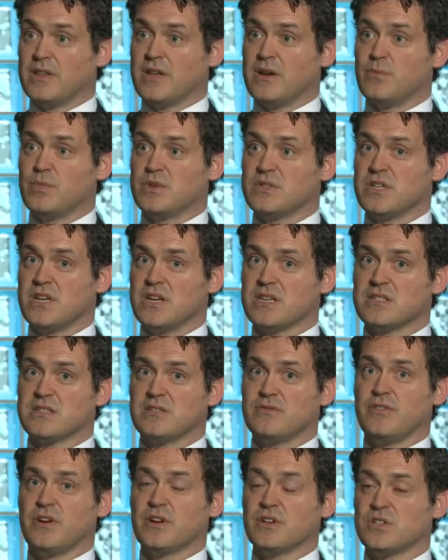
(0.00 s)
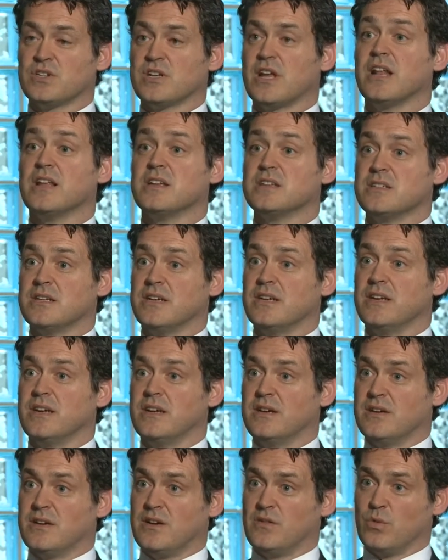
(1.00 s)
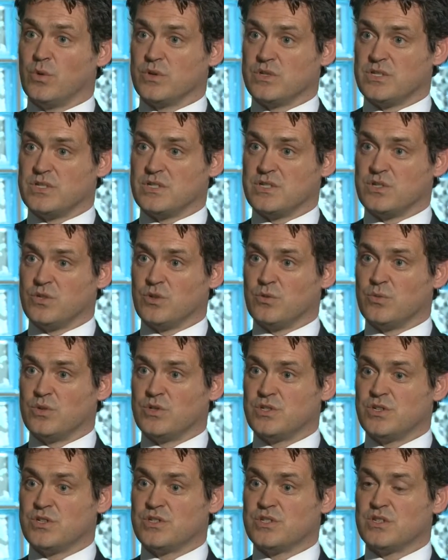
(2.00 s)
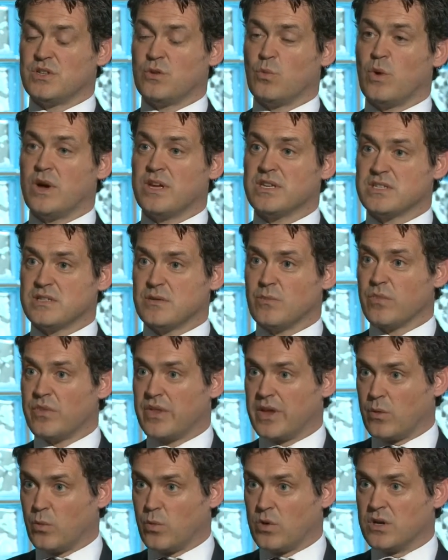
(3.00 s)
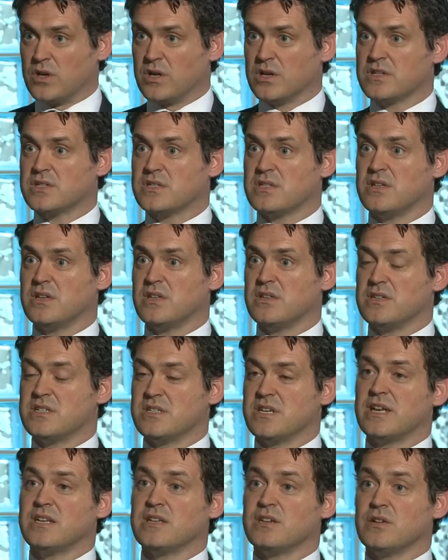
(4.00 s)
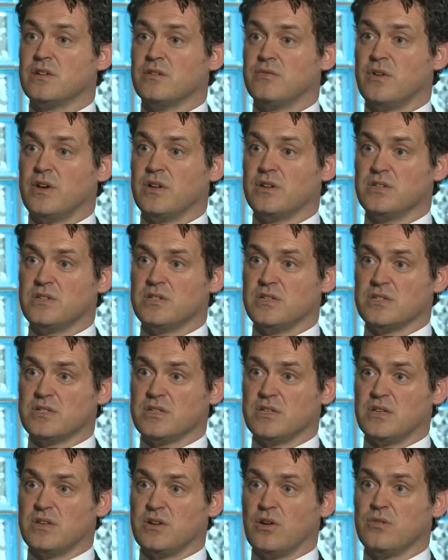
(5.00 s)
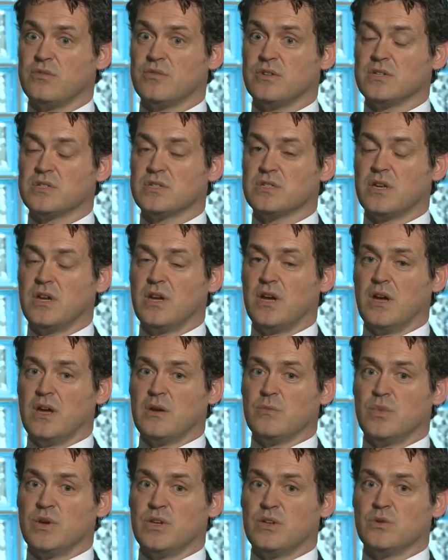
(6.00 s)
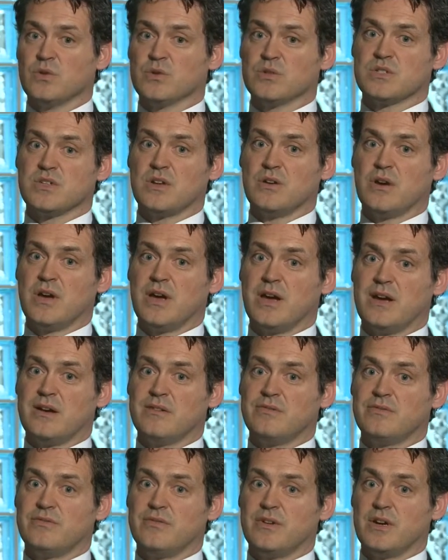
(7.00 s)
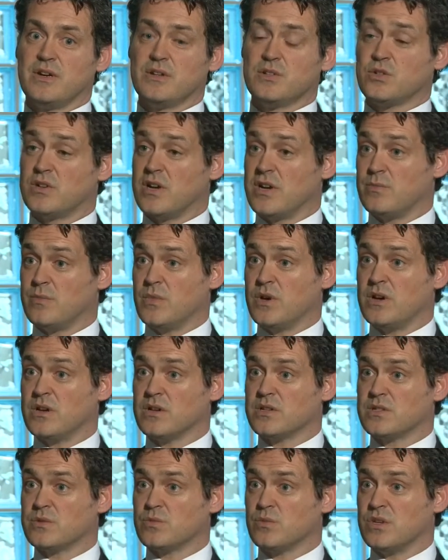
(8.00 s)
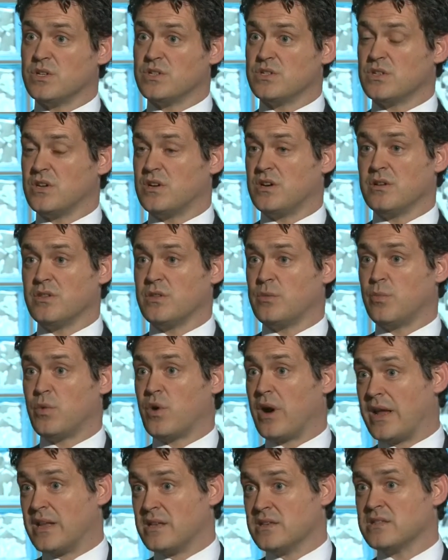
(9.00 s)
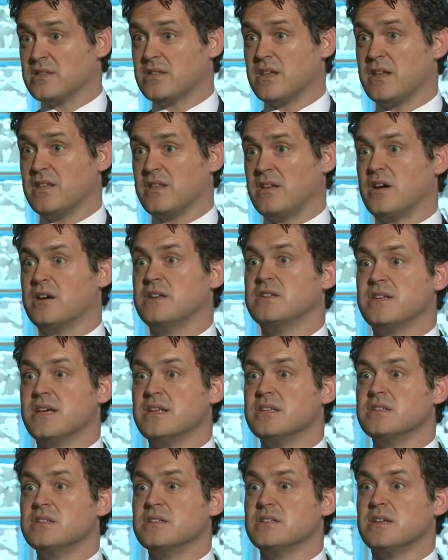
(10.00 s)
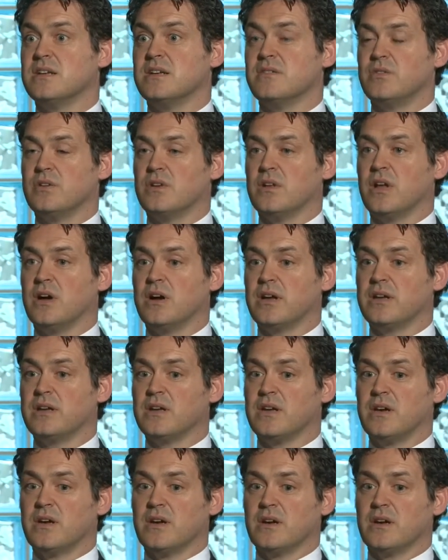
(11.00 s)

and that protects the functionality of what it is you're producing, the way something works, the technical advantages that it offers. But you also have trademarks, which are the brands. They're the identity, if you like,